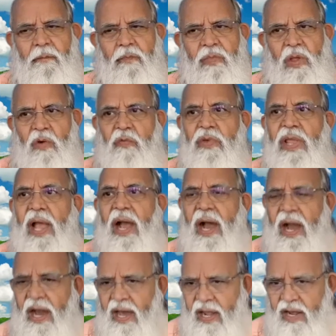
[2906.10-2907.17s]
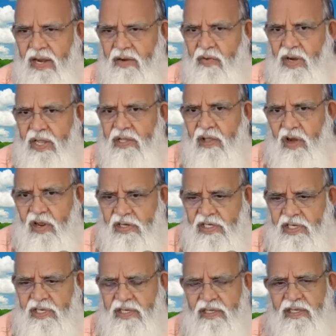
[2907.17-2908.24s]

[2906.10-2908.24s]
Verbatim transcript: Now we are, what is the logic?